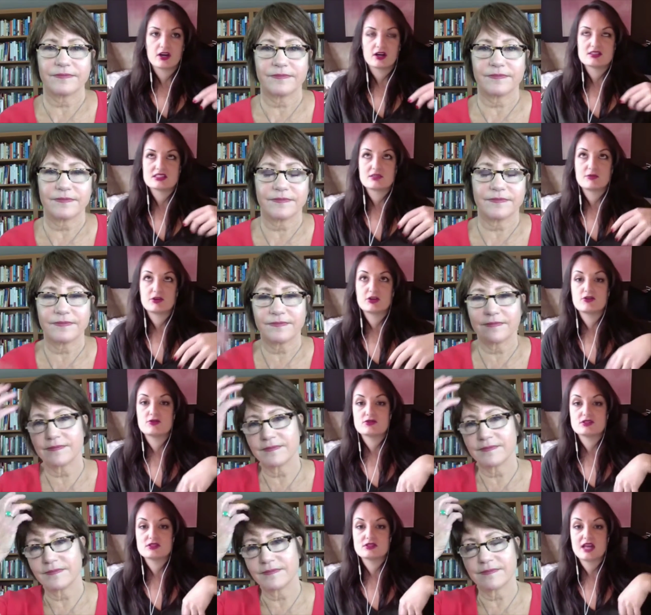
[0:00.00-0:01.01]
Speaker 1: they're someone
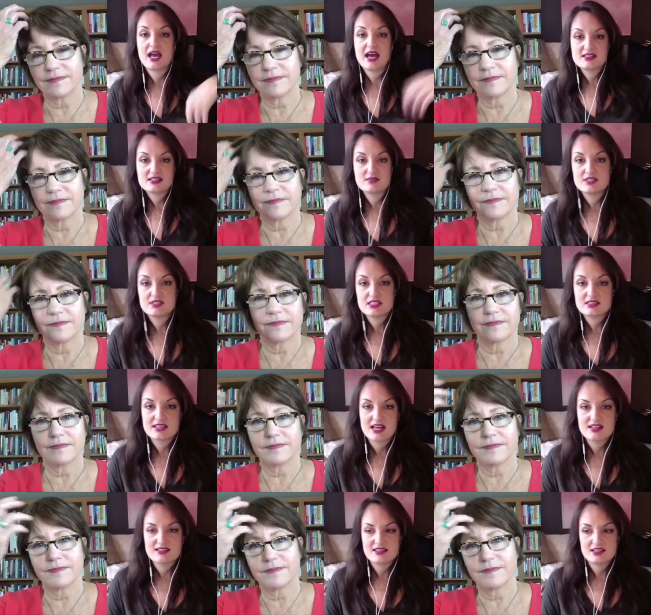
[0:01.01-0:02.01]
who's had some
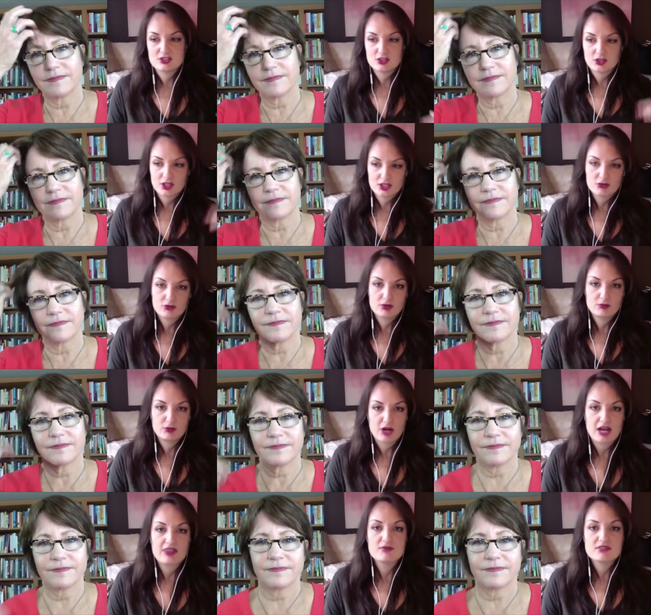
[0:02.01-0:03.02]
success and is looking to
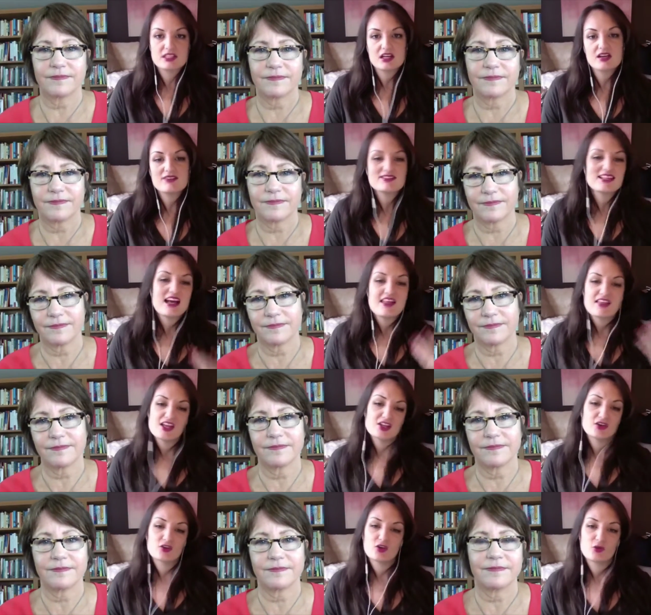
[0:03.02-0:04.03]
rebrand themselves, mm-hmm.
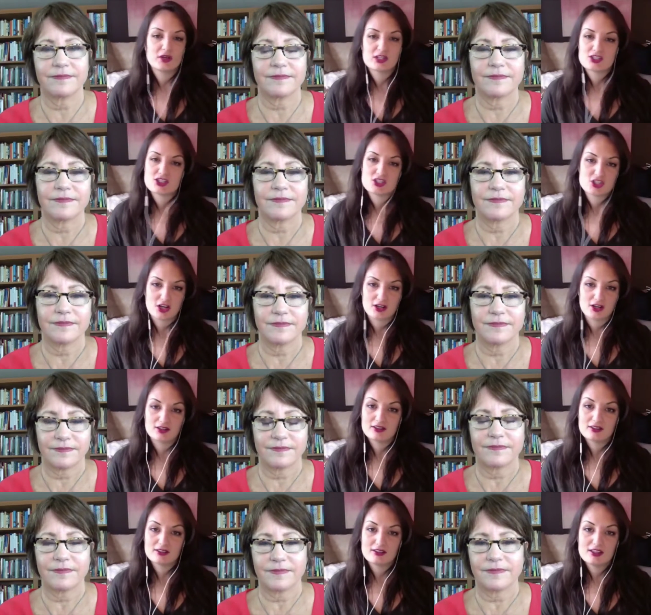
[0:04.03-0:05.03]
they don't know where to start.
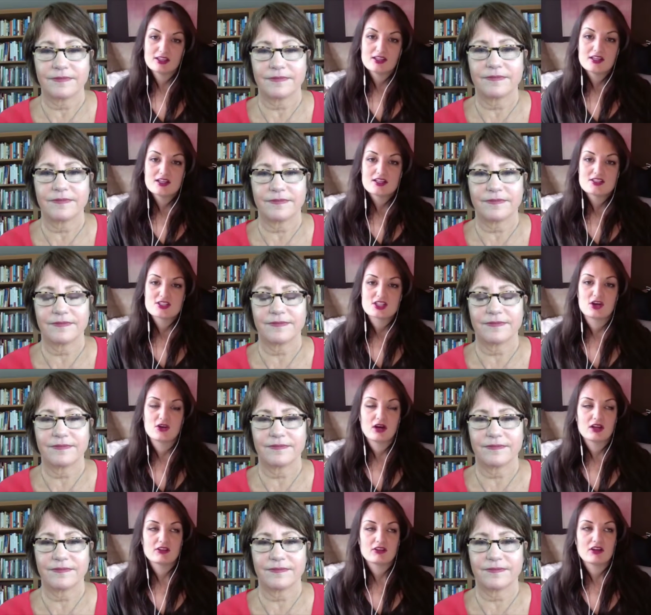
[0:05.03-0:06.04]

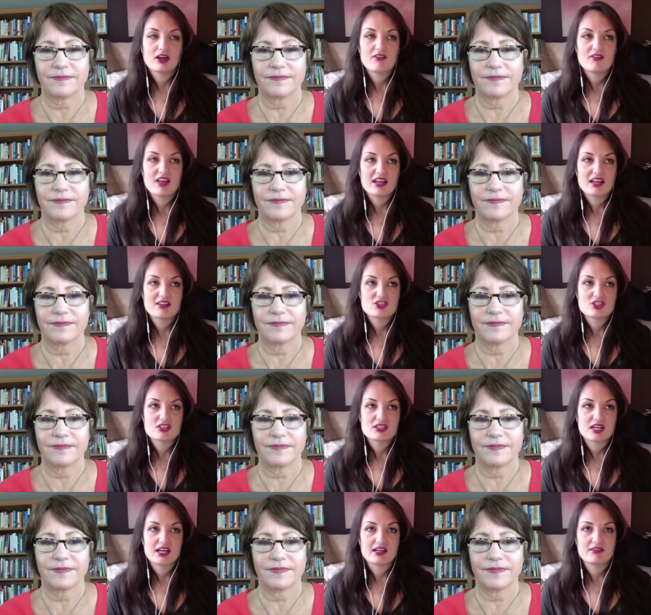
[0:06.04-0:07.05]
So a lot of that is
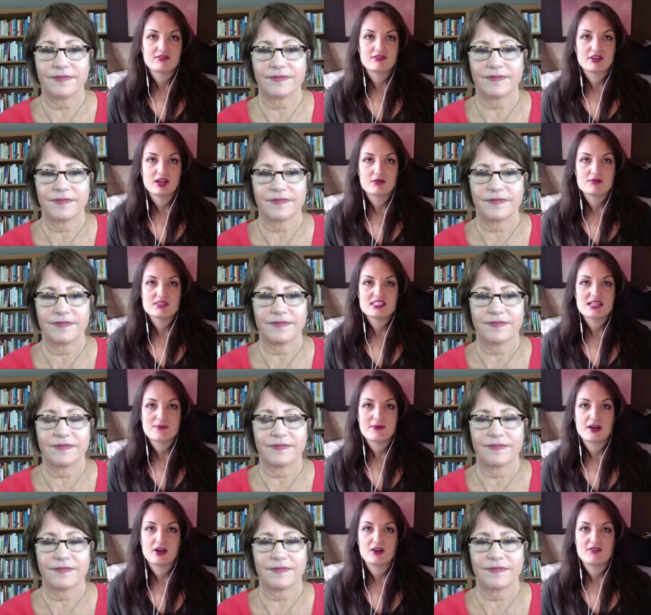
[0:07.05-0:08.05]
just kind of um,
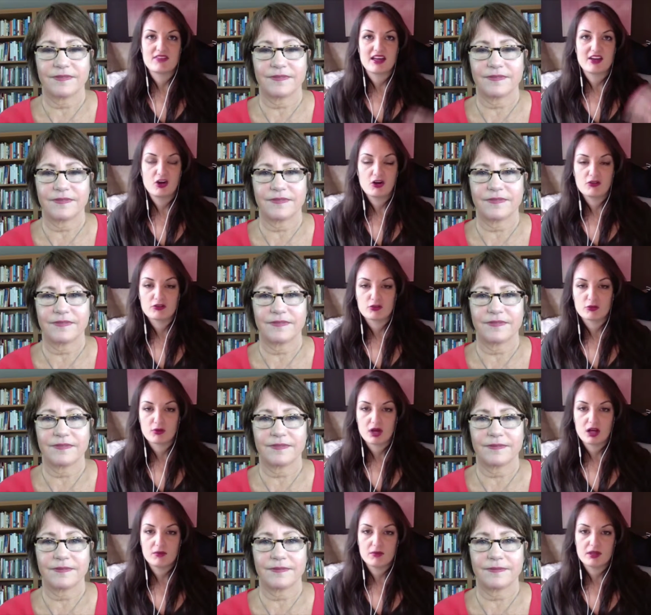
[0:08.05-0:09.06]
stepping out of that
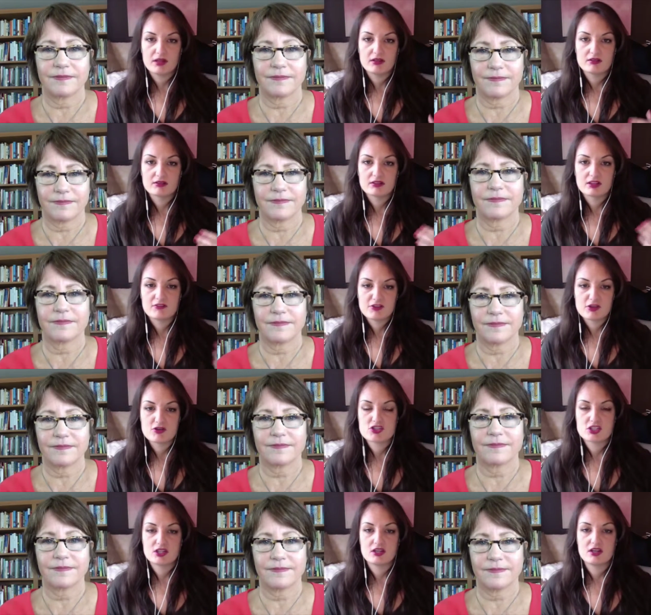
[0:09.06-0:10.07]
overwhelm and
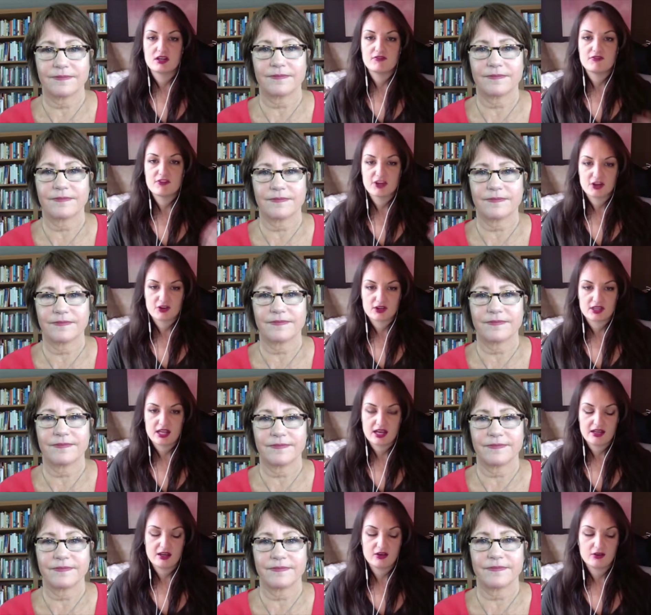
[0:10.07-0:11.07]
confusion and figuring
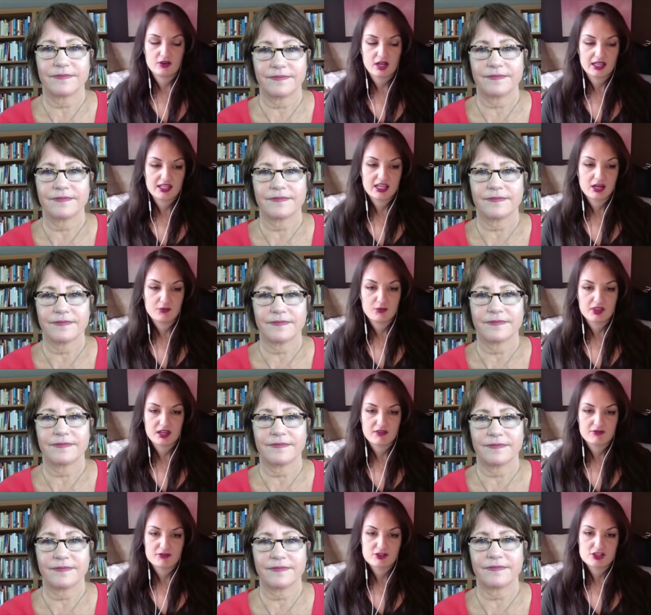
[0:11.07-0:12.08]
that out. I can help with
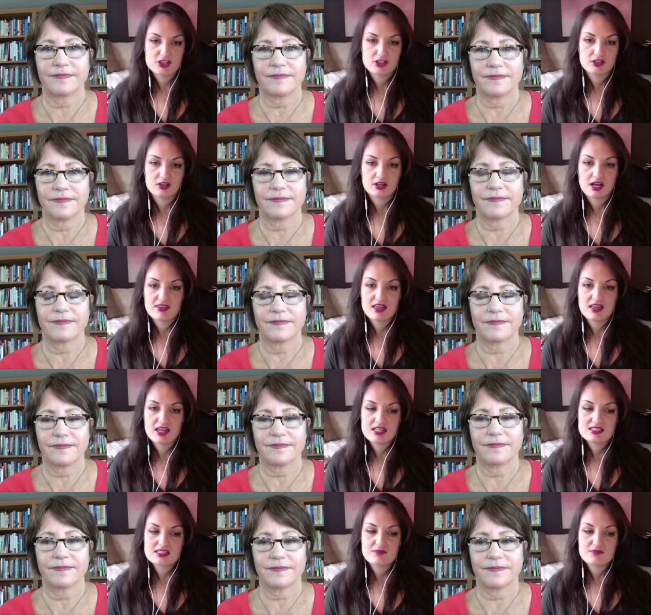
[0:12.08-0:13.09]
that for sure. And then
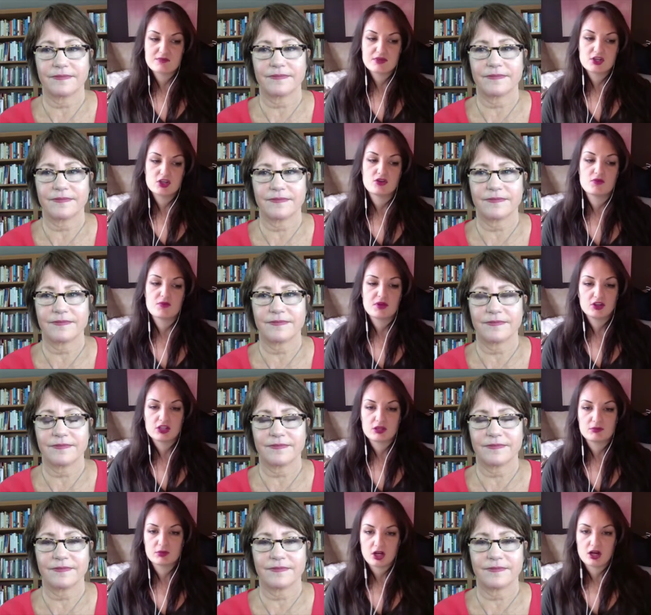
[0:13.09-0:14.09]
it's the you know the
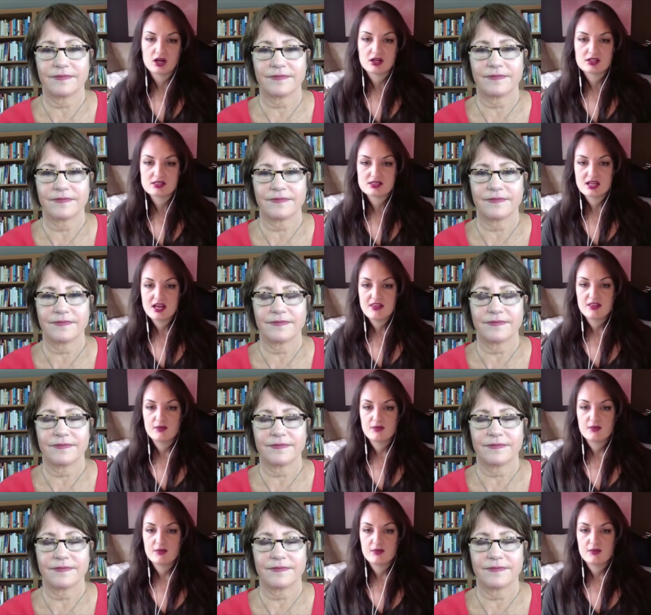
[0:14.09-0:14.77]
building blocks,